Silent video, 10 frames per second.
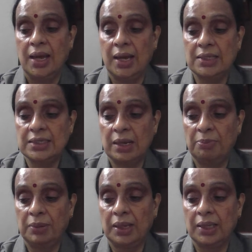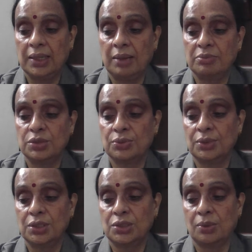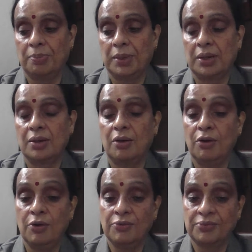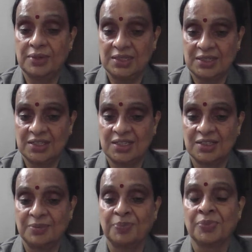and apply them to the topic of discussion.